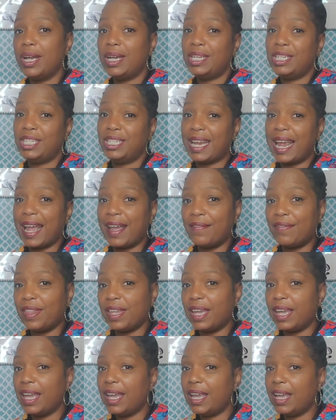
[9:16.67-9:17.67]
shave
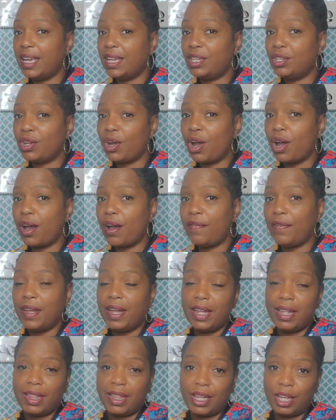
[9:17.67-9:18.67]
the end off,
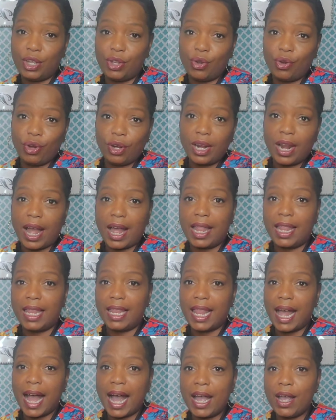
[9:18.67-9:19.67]
then you're not
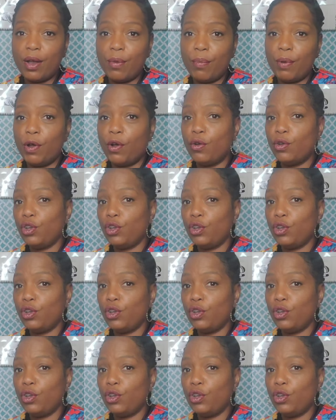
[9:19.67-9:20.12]
liable.